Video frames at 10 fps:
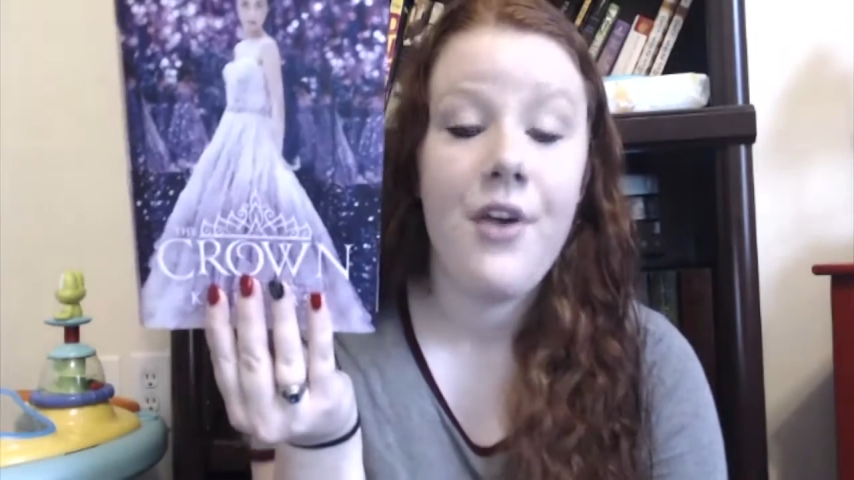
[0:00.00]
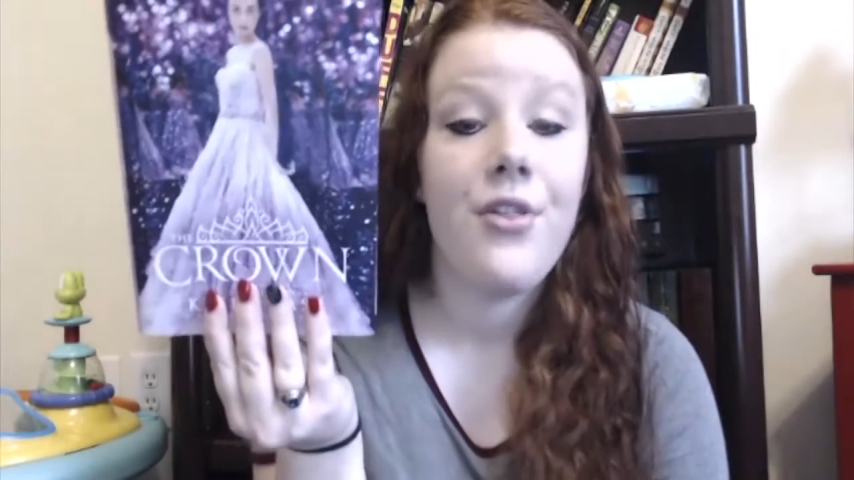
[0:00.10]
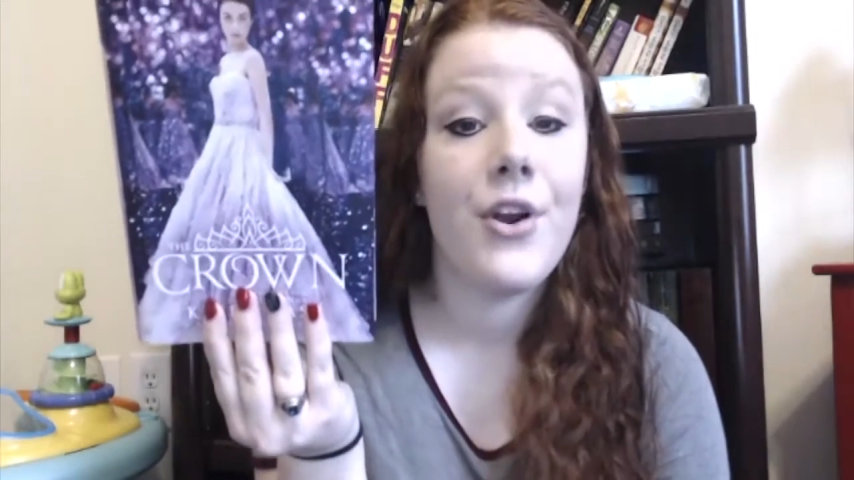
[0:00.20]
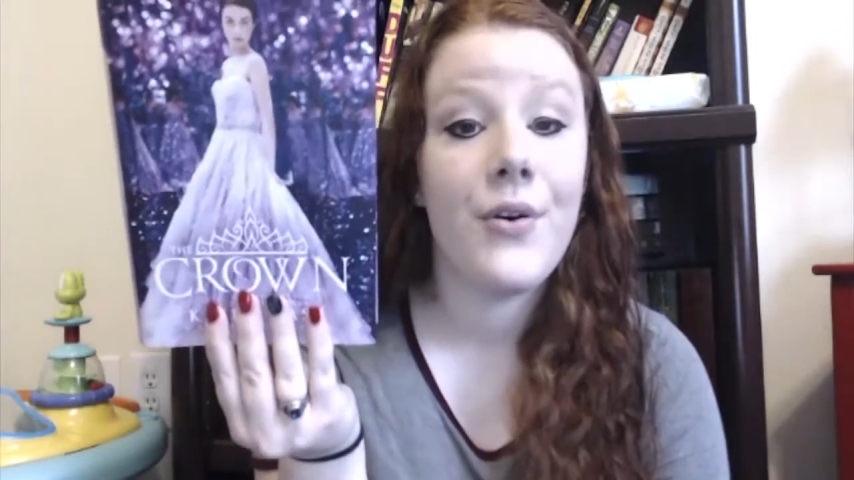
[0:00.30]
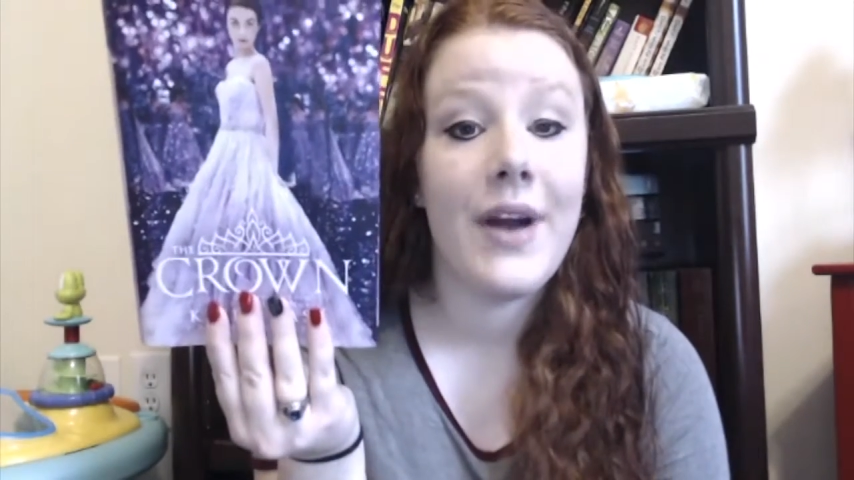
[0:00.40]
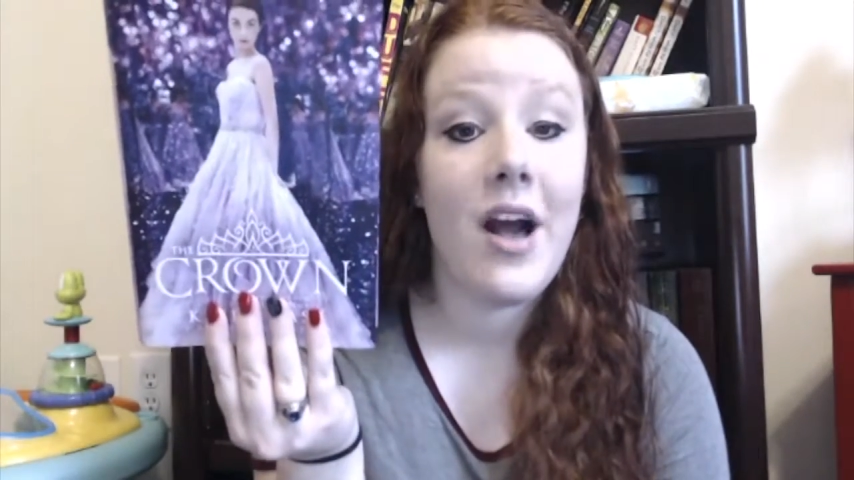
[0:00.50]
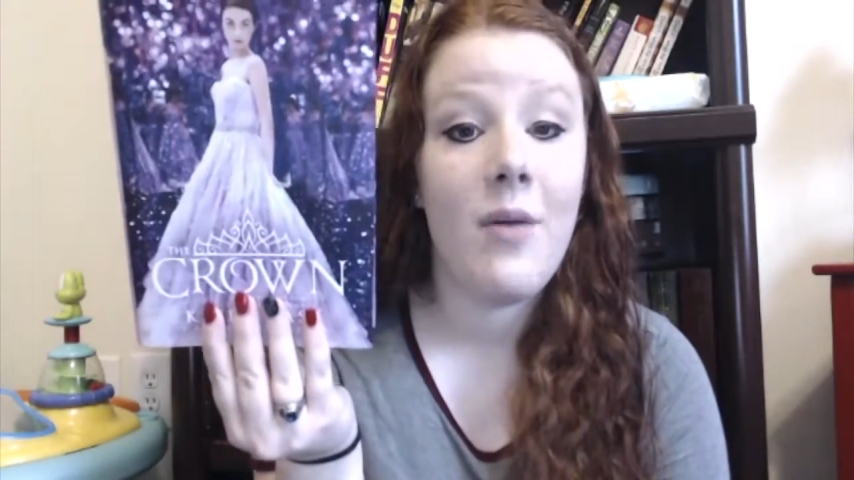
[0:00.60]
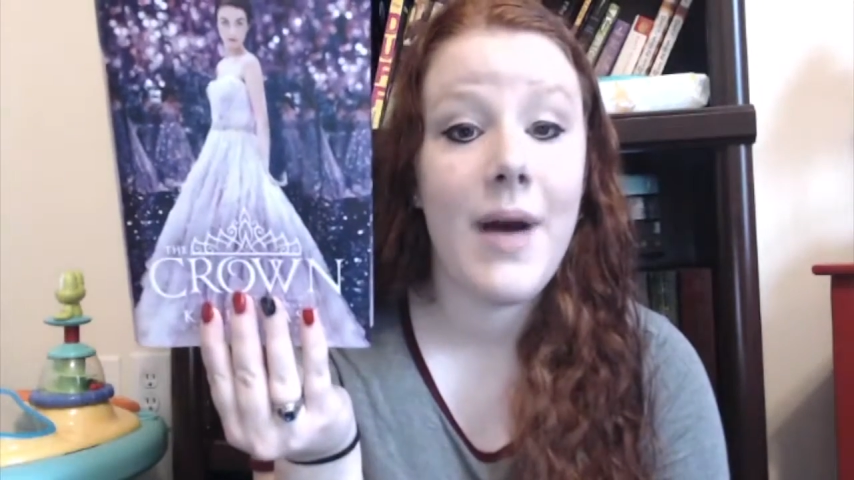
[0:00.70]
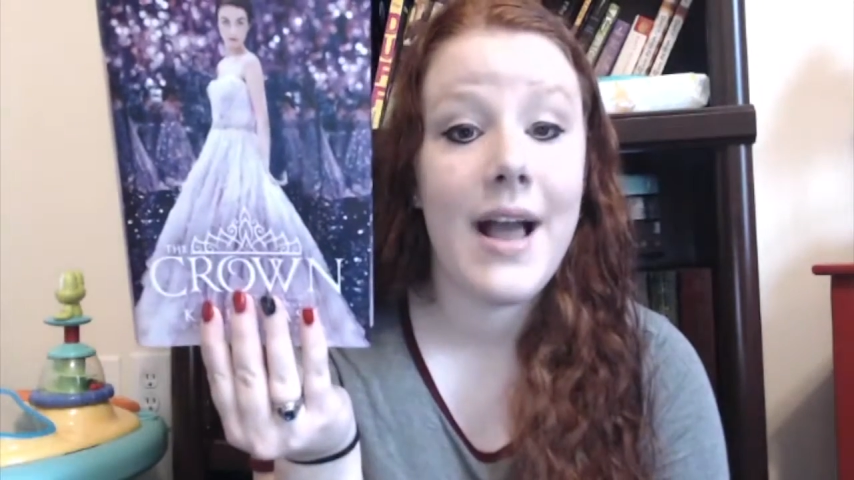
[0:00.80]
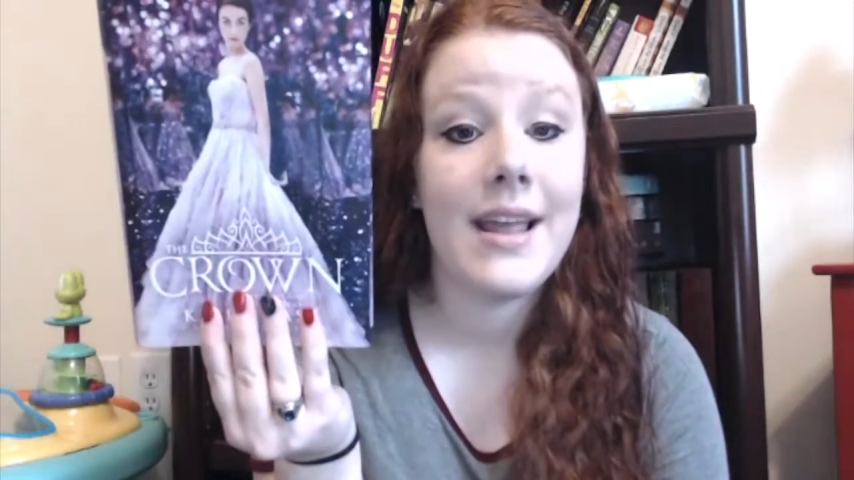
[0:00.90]
The Crown
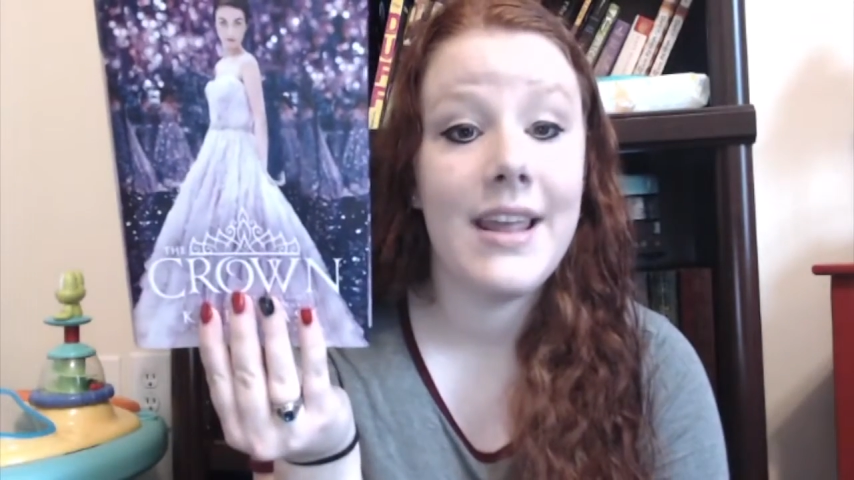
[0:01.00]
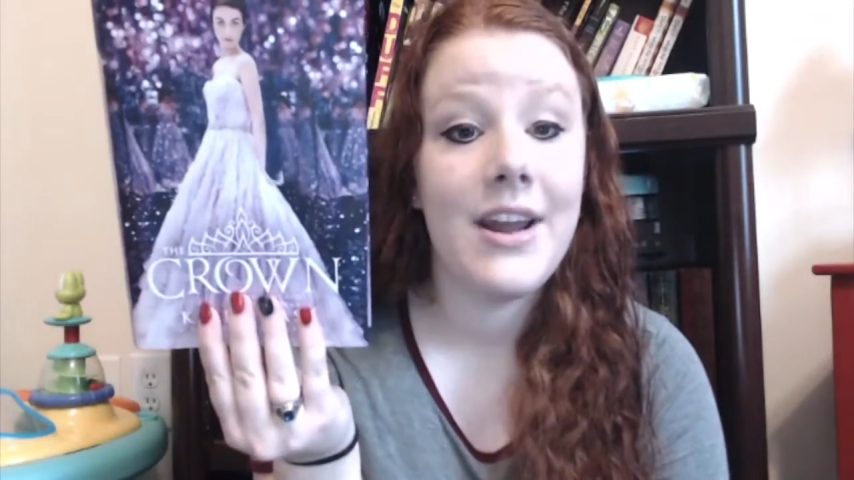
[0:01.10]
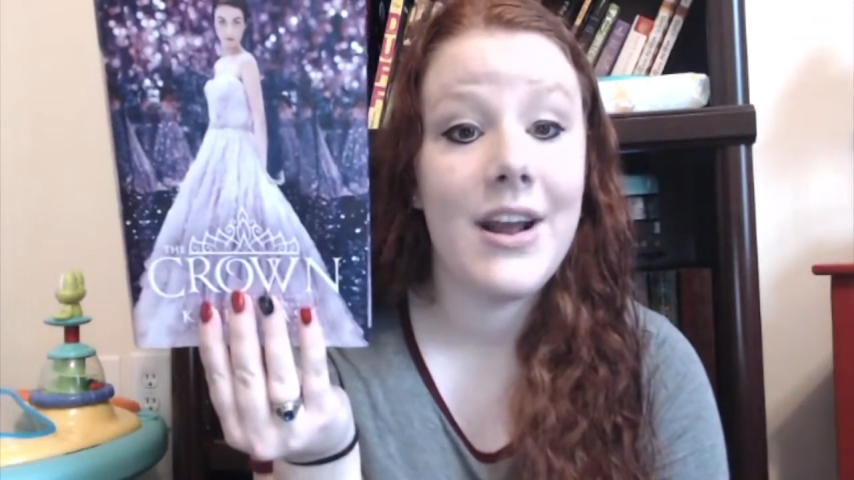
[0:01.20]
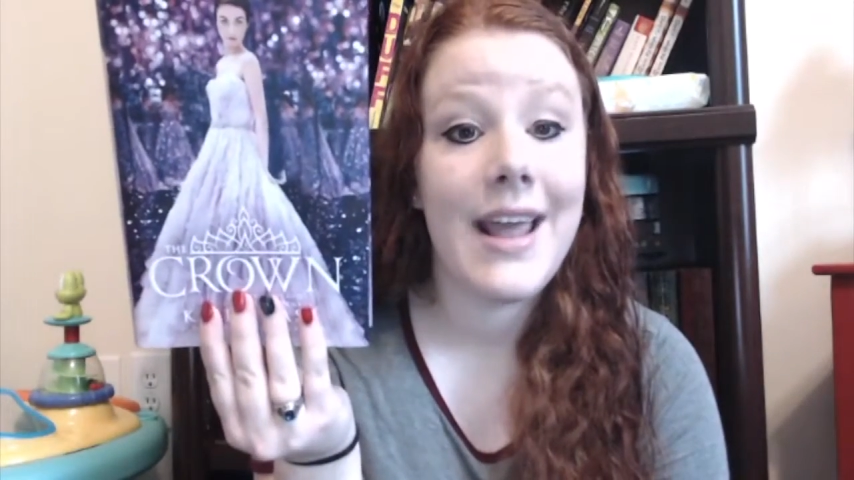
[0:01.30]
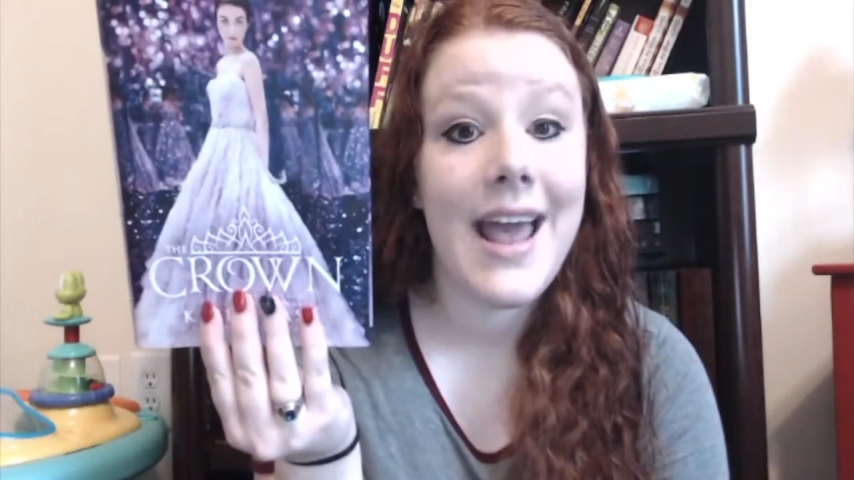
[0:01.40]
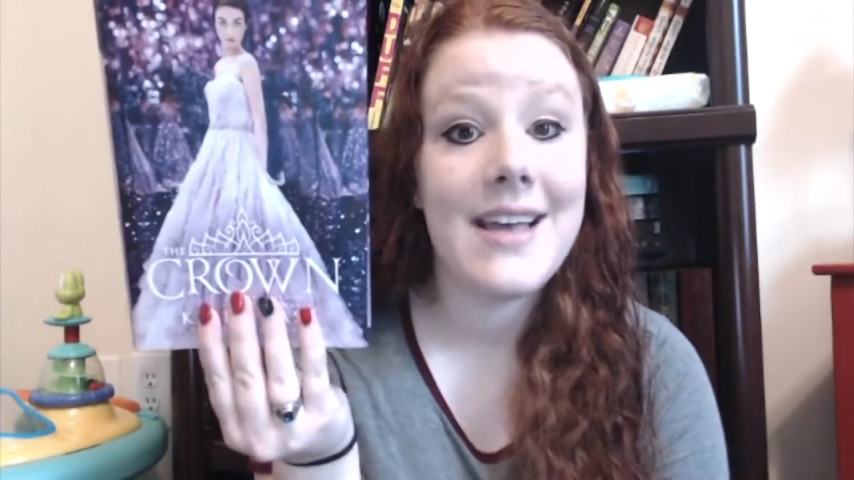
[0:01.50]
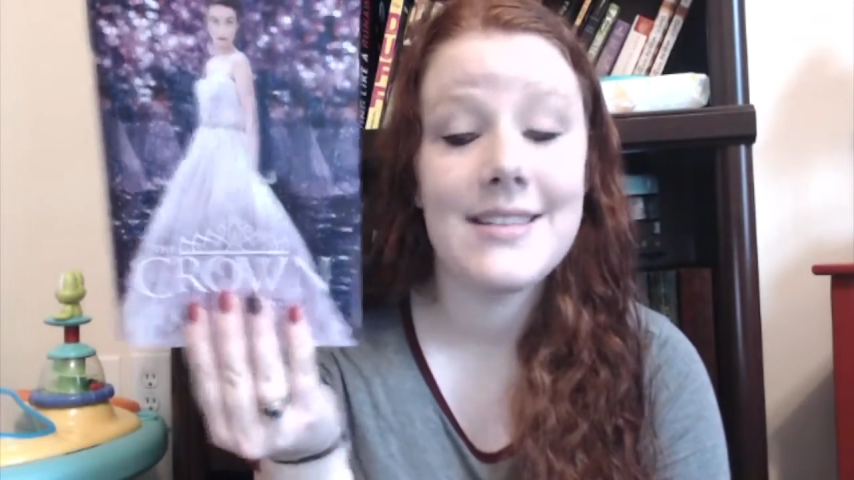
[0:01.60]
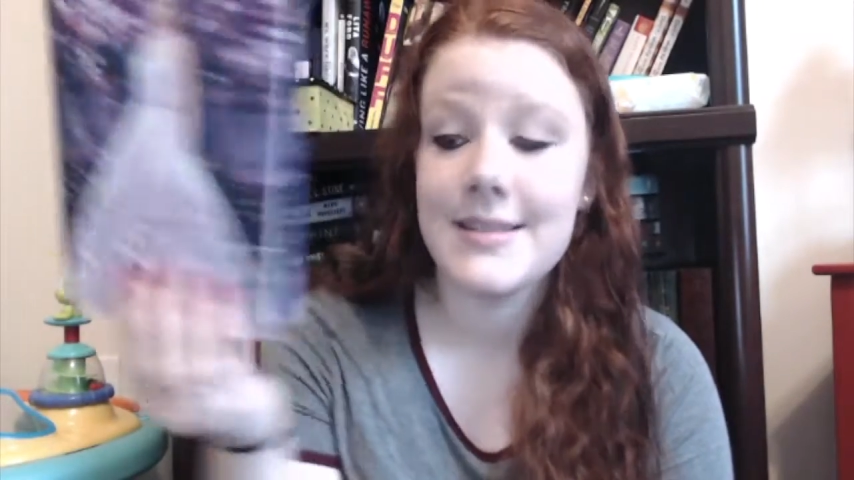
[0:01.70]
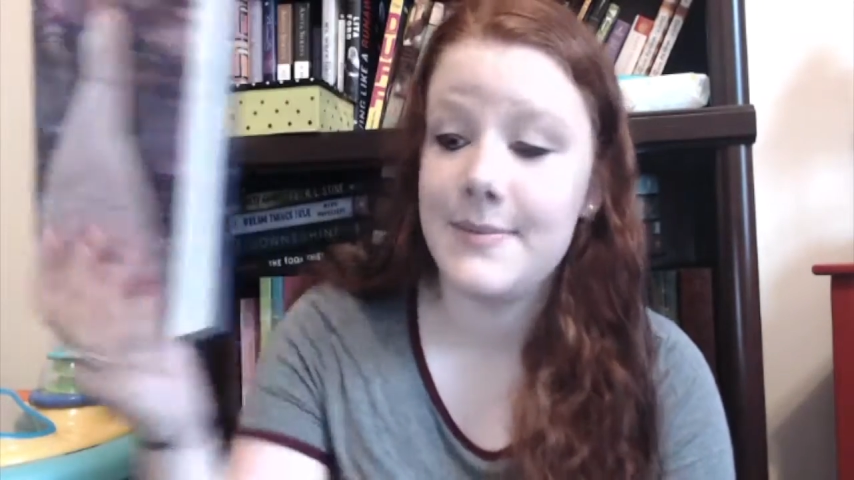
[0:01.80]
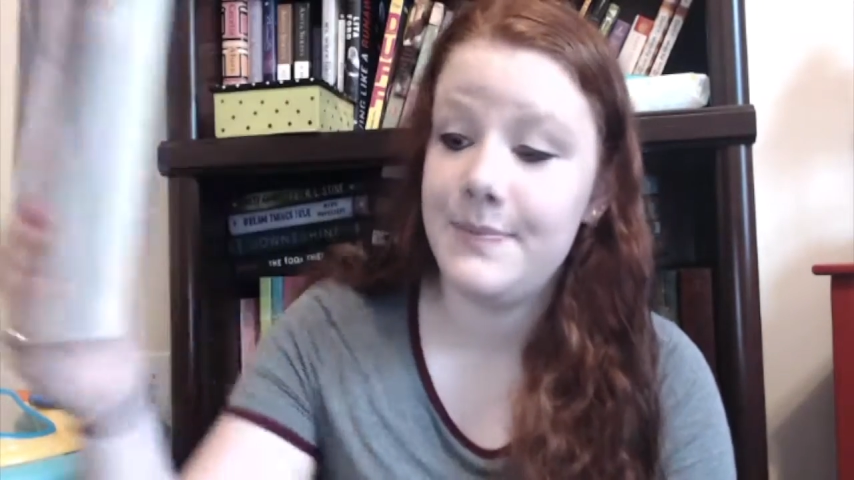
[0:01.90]
by Kiera Cass.